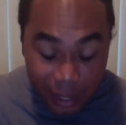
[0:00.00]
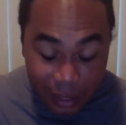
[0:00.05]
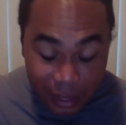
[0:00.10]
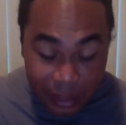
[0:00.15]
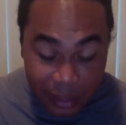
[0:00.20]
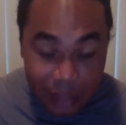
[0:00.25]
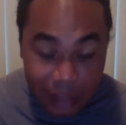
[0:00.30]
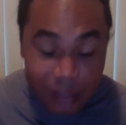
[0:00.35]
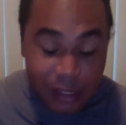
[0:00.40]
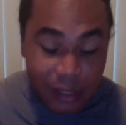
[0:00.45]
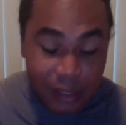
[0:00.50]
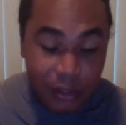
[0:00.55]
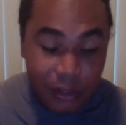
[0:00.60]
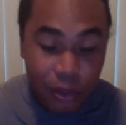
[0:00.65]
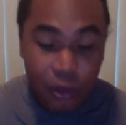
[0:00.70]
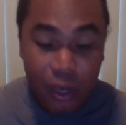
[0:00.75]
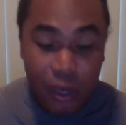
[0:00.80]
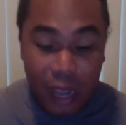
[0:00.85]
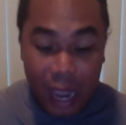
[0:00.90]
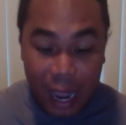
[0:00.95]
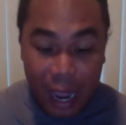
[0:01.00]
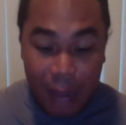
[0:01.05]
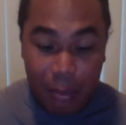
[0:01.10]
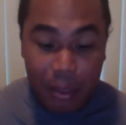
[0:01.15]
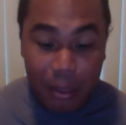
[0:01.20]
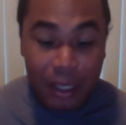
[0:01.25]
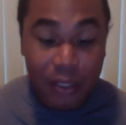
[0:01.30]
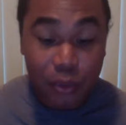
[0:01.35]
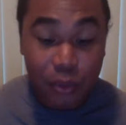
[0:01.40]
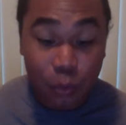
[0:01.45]
these things are going to
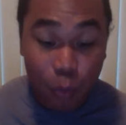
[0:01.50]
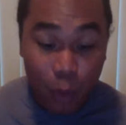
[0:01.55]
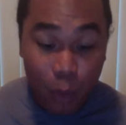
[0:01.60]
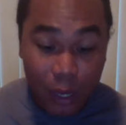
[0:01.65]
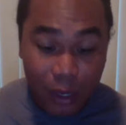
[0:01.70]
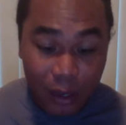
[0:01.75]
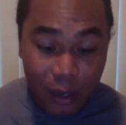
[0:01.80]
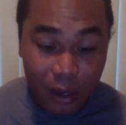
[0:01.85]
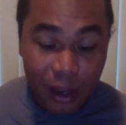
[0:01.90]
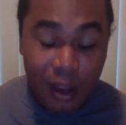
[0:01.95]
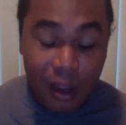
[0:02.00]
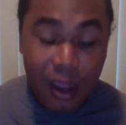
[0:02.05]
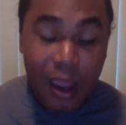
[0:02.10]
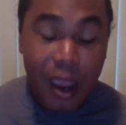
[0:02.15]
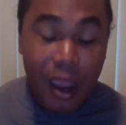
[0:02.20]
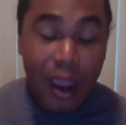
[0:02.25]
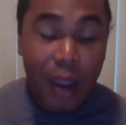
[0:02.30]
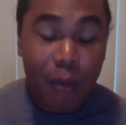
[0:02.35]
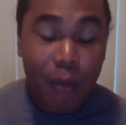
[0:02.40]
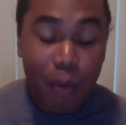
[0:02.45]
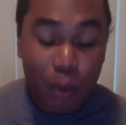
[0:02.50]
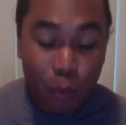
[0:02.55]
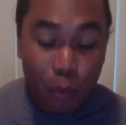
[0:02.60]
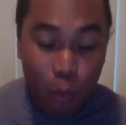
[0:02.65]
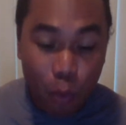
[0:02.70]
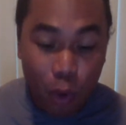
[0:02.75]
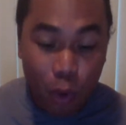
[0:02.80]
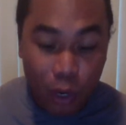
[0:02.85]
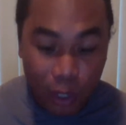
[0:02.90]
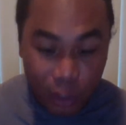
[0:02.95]
happen, it's when, and we
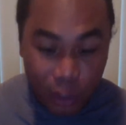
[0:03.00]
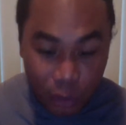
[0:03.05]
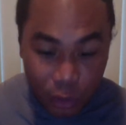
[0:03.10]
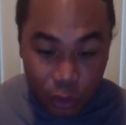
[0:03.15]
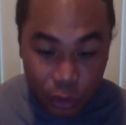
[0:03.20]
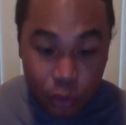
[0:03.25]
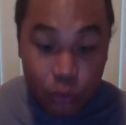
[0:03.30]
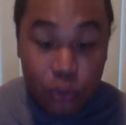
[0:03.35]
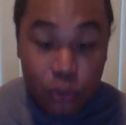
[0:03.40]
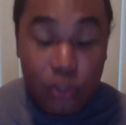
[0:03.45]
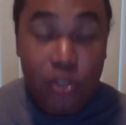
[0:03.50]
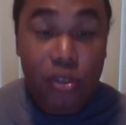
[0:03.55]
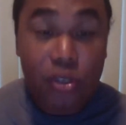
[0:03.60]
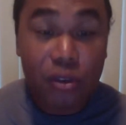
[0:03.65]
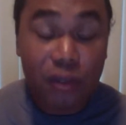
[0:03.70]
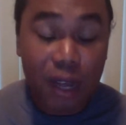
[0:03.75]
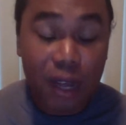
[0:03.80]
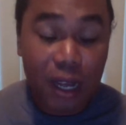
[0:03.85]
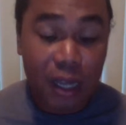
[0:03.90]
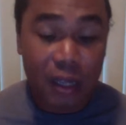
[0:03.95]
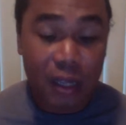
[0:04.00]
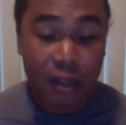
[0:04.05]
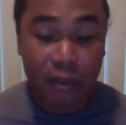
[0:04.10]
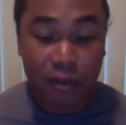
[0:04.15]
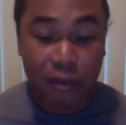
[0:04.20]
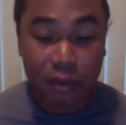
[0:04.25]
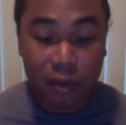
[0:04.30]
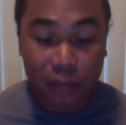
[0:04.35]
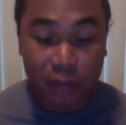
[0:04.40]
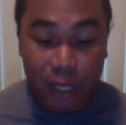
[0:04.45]
want you to survive.
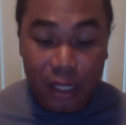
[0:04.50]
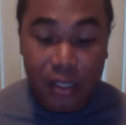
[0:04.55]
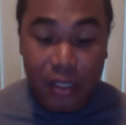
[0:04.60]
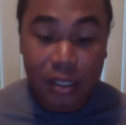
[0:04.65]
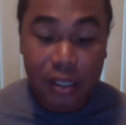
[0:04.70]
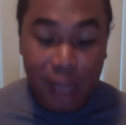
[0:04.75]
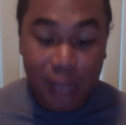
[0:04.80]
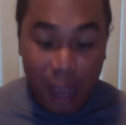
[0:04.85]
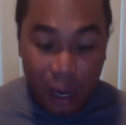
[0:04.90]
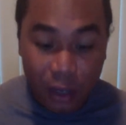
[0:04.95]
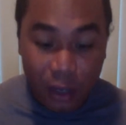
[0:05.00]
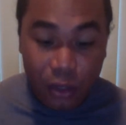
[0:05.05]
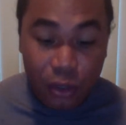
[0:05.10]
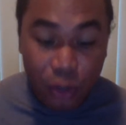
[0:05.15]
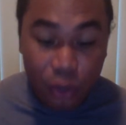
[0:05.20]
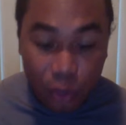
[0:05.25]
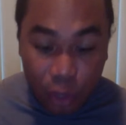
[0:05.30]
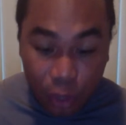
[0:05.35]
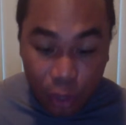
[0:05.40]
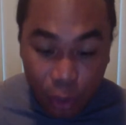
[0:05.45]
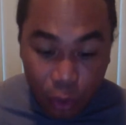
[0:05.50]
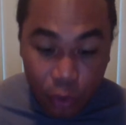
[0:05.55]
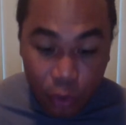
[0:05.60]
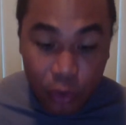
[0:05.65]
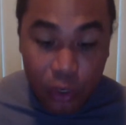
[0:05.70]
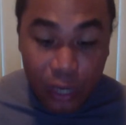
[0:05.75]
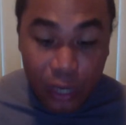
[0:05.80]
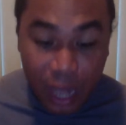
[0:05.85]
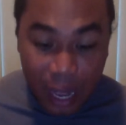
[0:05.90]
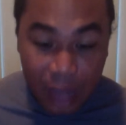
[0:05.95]
This is how you're going to
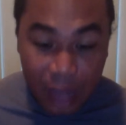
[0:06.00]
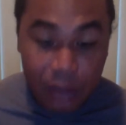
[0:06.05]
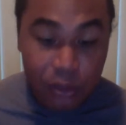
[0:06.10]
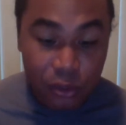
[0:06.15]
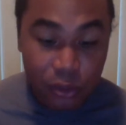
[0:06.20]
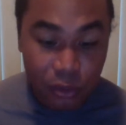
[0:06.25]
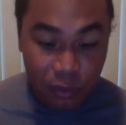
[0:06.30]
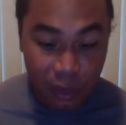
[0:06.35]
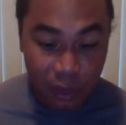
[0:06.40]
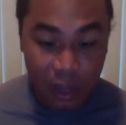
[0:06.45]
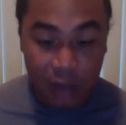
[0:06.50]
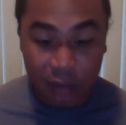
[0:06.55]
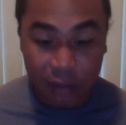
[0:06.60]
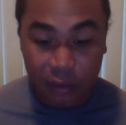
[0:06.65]
learn how to survive.